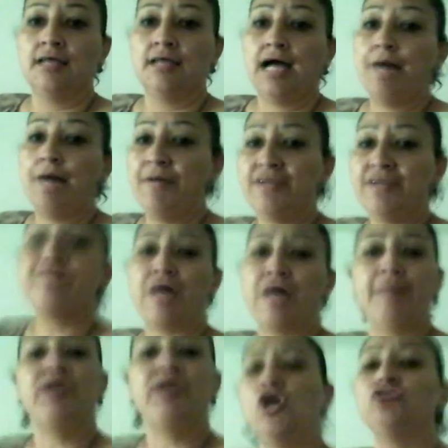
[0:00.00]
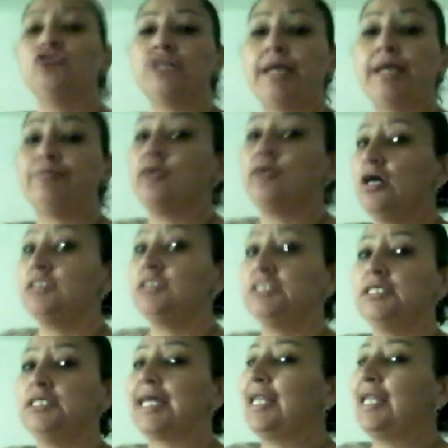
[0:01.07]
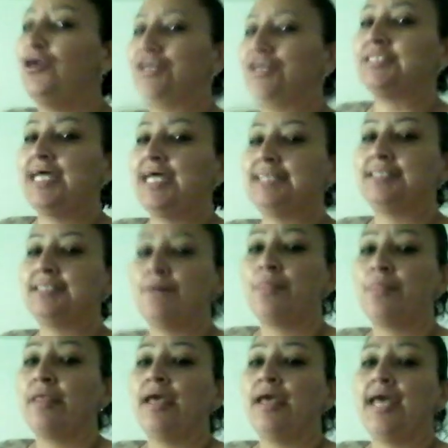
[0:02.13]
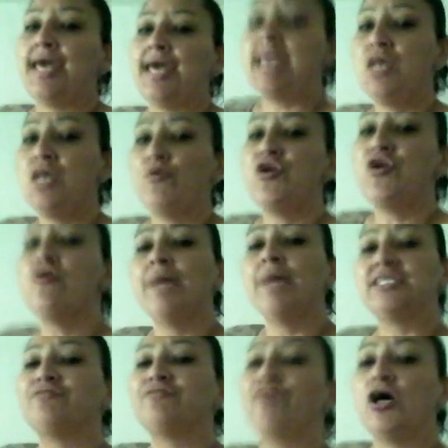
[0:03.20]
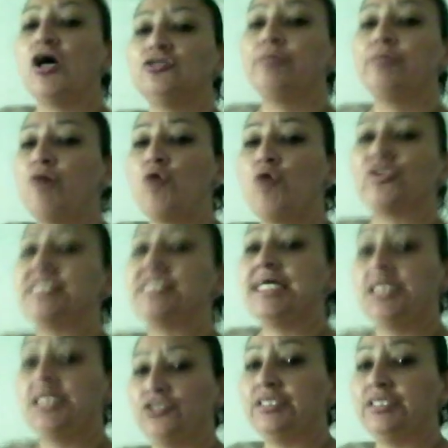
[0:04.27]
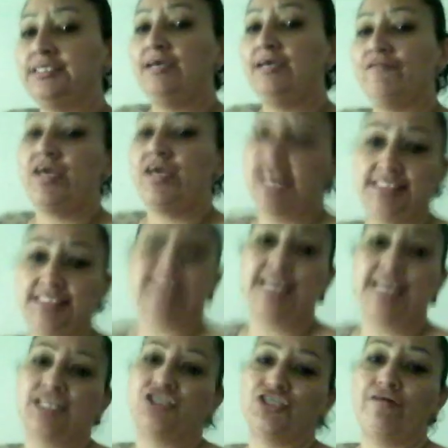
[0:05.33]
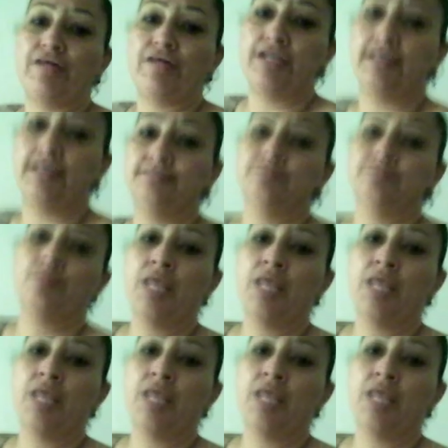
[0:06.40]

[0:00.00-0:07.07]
Up under Family Code chapter laws clearly states anyone who makes a false report with intent to deceive is a state jail felony.